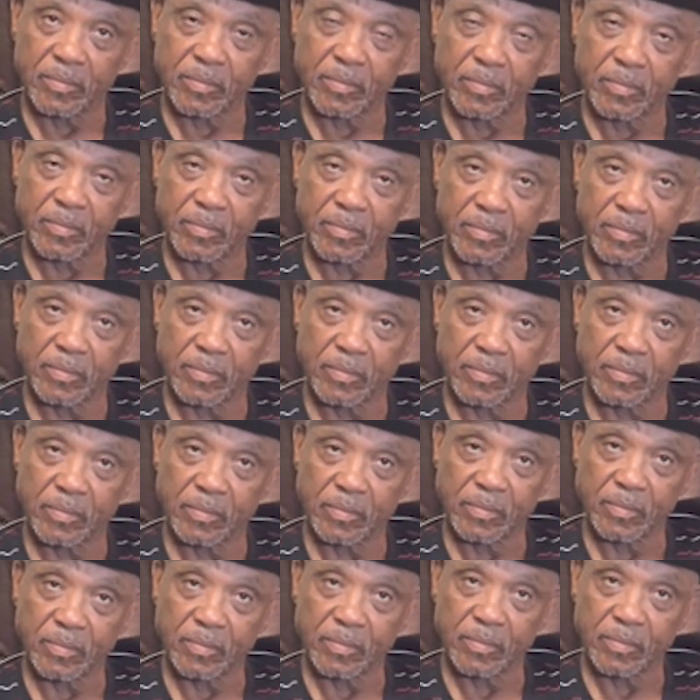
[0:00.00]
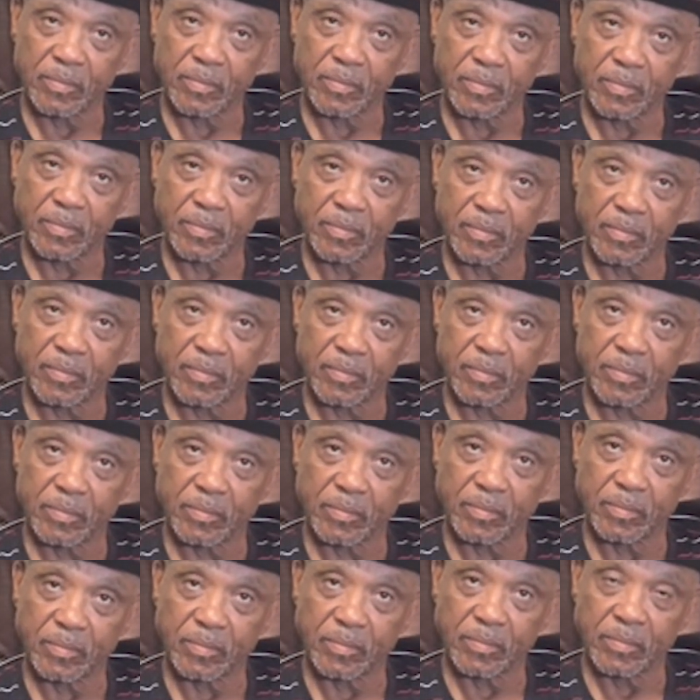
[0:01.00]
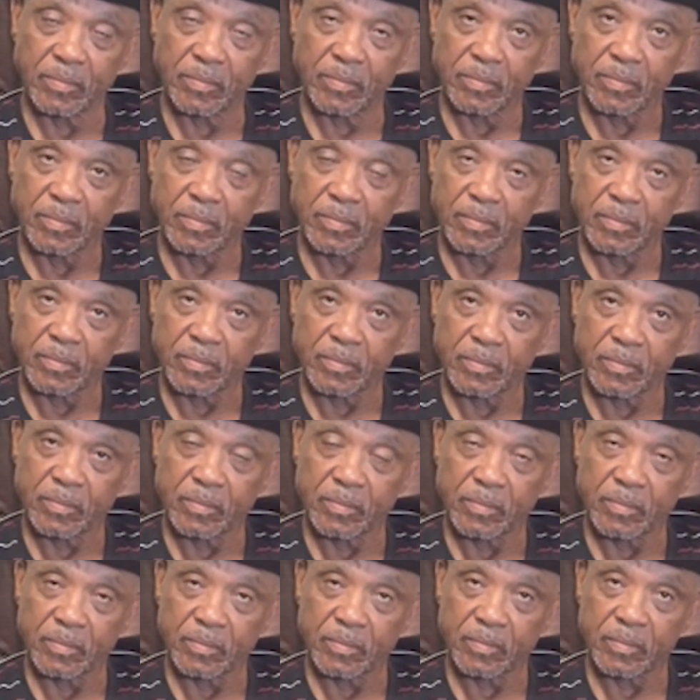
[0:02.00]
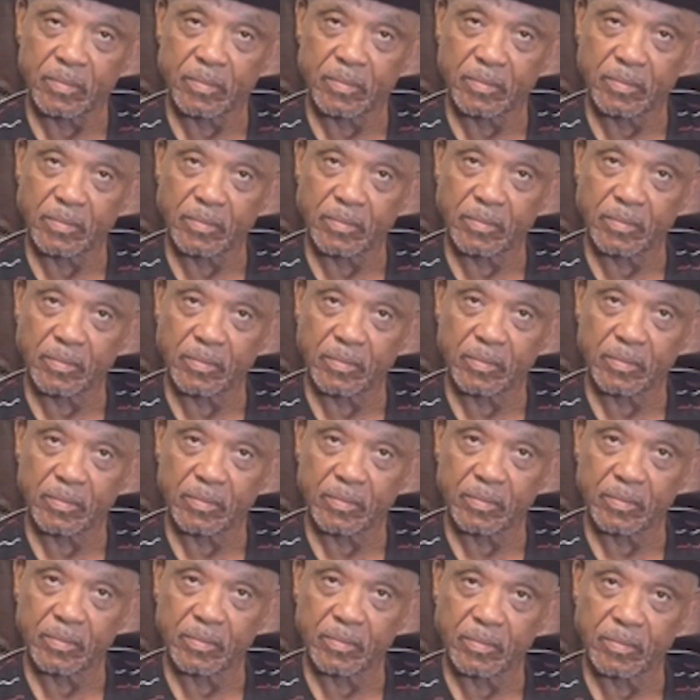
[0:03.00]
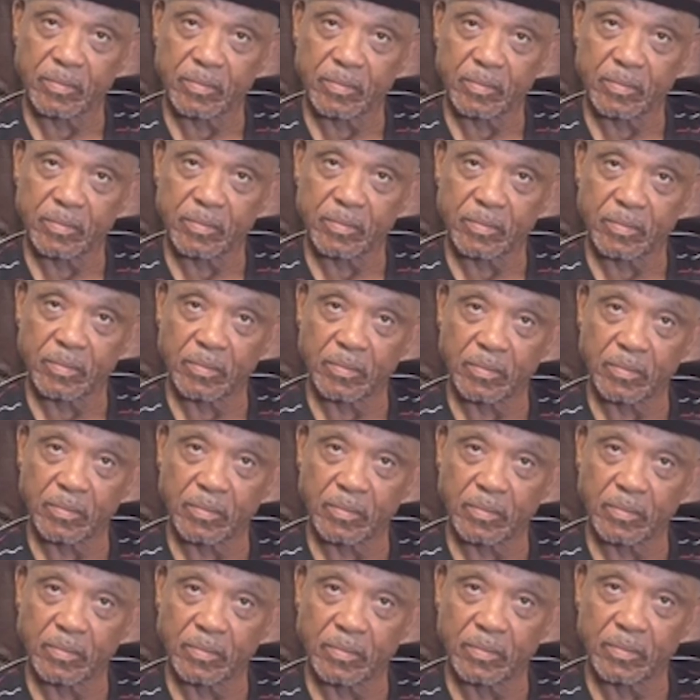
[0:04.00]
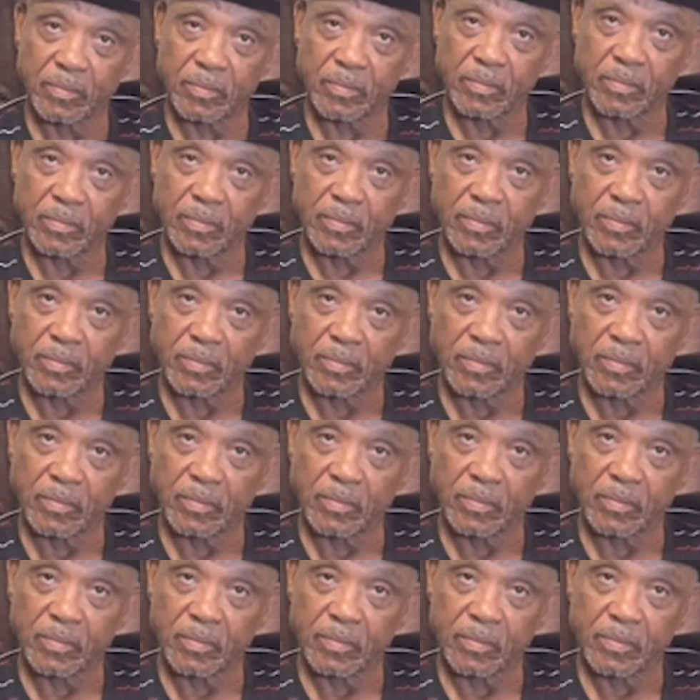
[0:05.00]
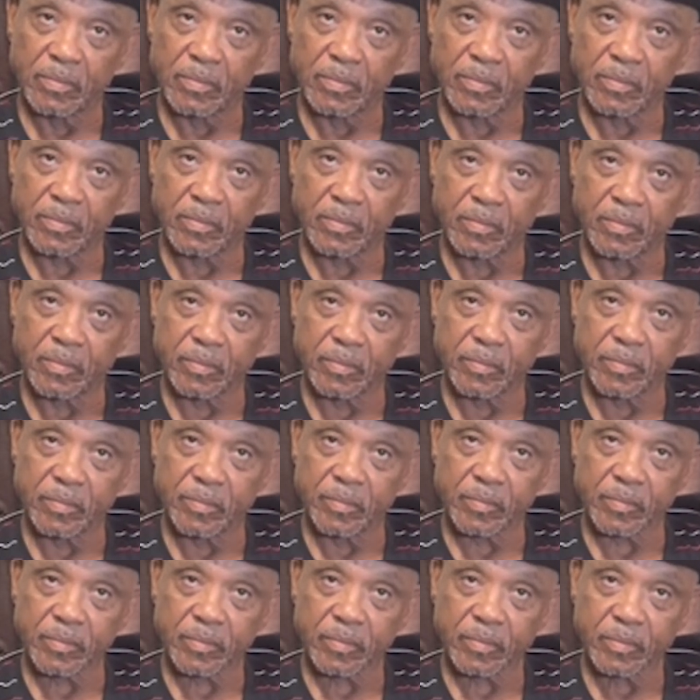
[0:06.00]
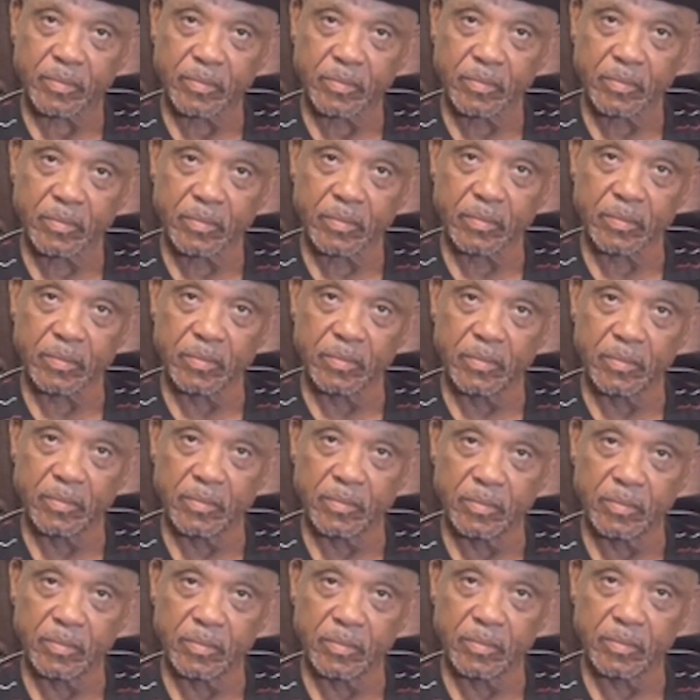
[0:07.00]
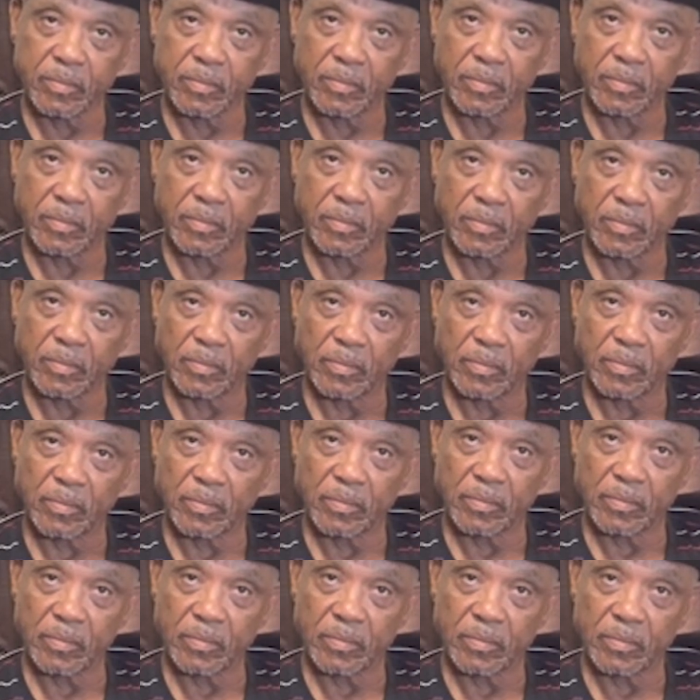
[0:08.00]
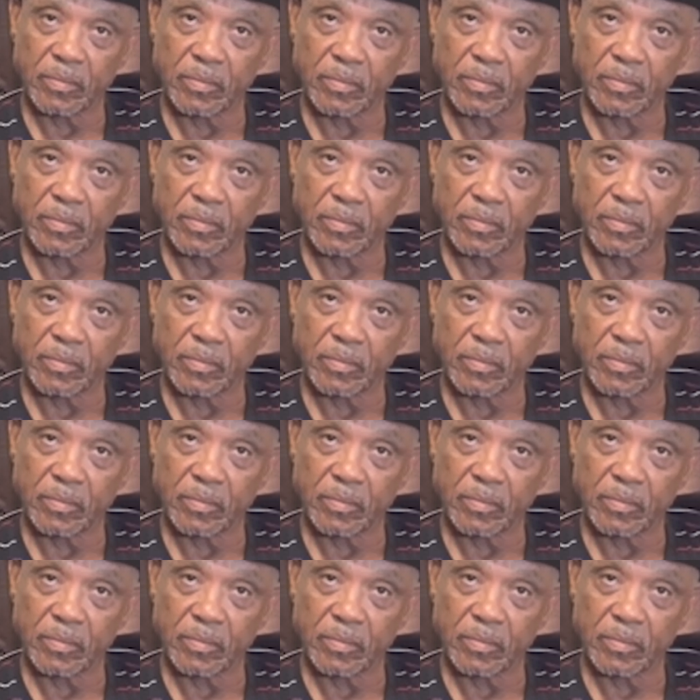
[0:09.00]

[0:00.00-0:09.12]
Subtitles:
what was the penalty for not picking the amount of cotton? What was the penalty, and how many times did they warn you?